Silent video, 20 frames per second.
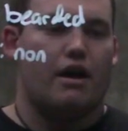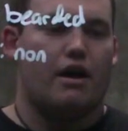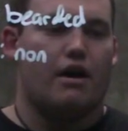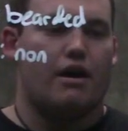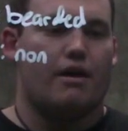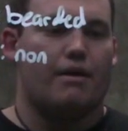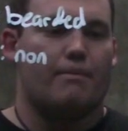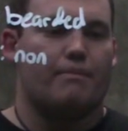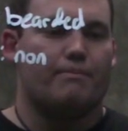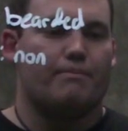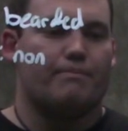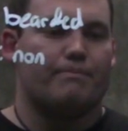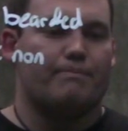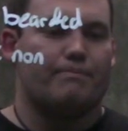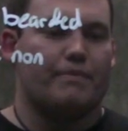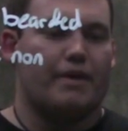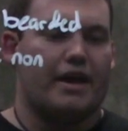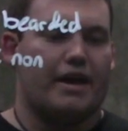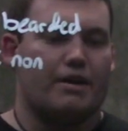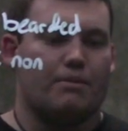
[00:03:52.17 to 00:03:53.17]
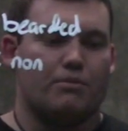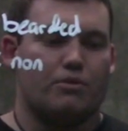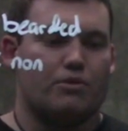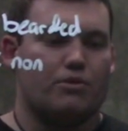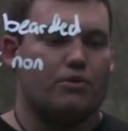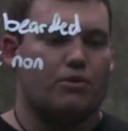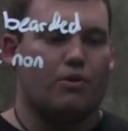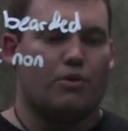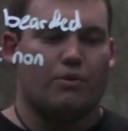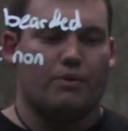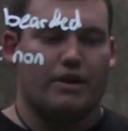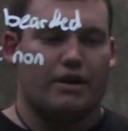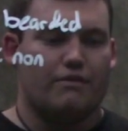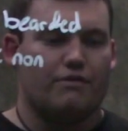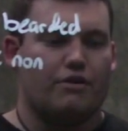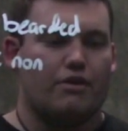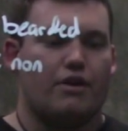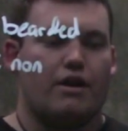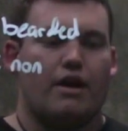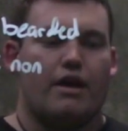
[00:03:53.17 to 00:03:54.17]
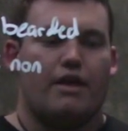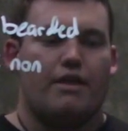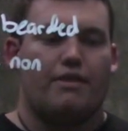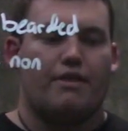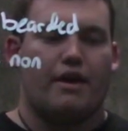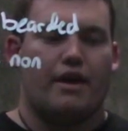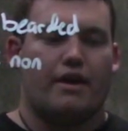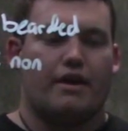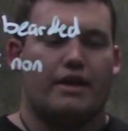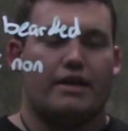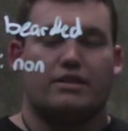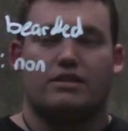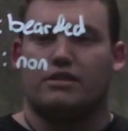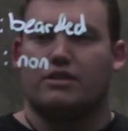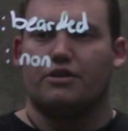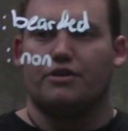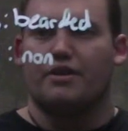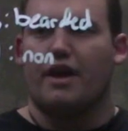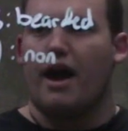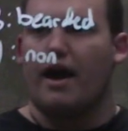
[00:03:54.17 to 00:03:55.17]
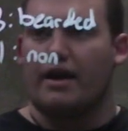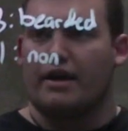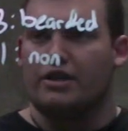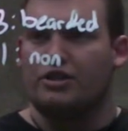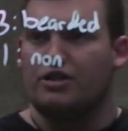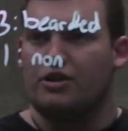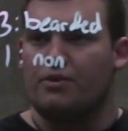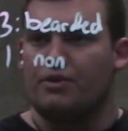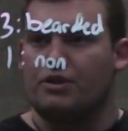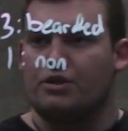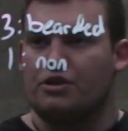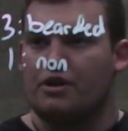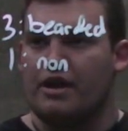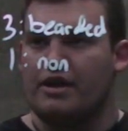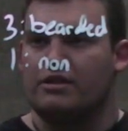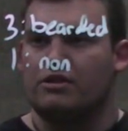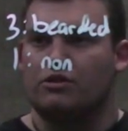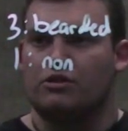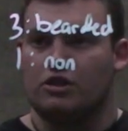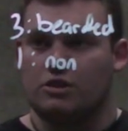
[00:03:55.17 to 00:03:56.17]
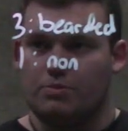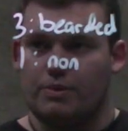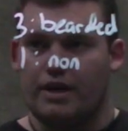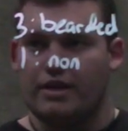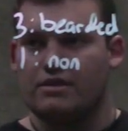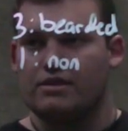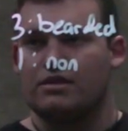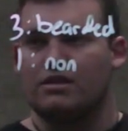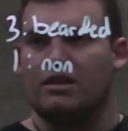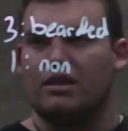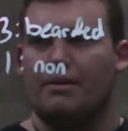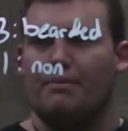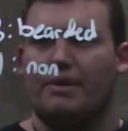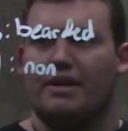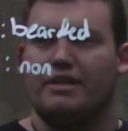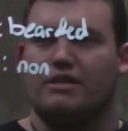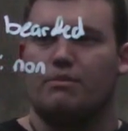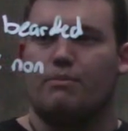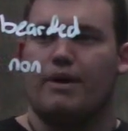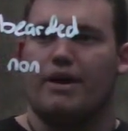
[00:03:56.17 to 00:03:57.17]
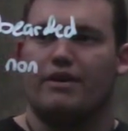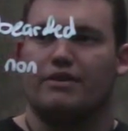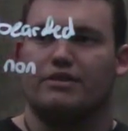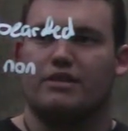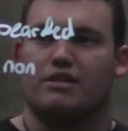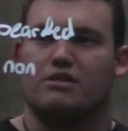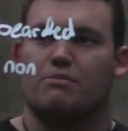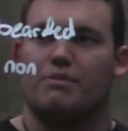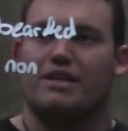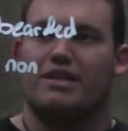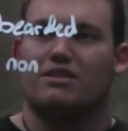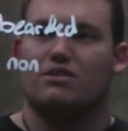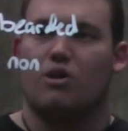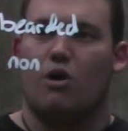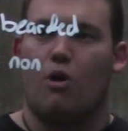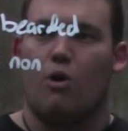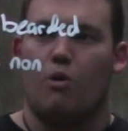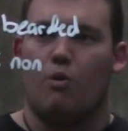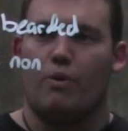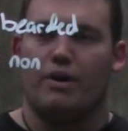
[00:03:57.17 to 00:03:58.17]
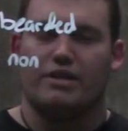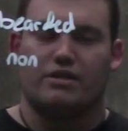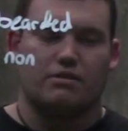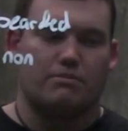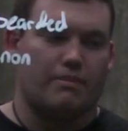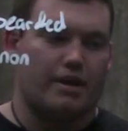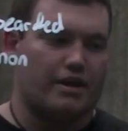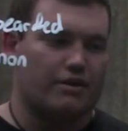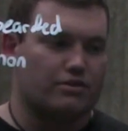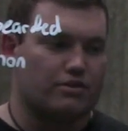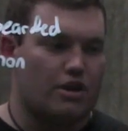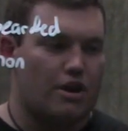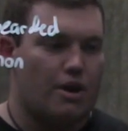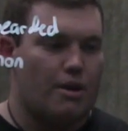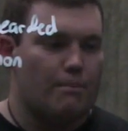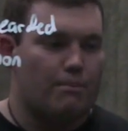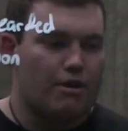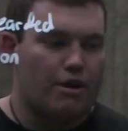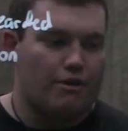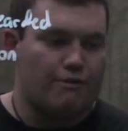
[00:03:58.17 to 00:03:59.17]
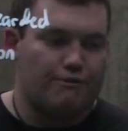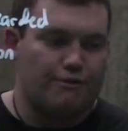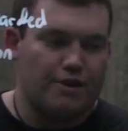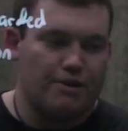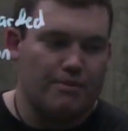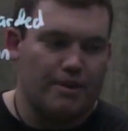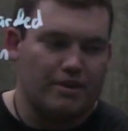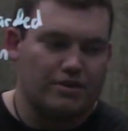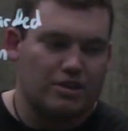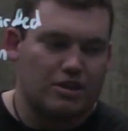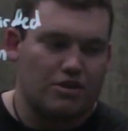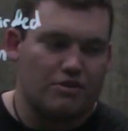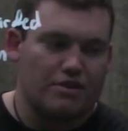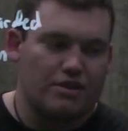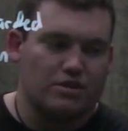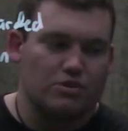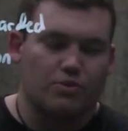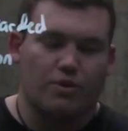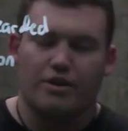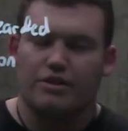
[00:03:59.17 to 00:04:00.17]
um, animal or whatever, then it's still not going to show the trait. So just because it's limited to males doesn't mean it's always in males. But our females here, this is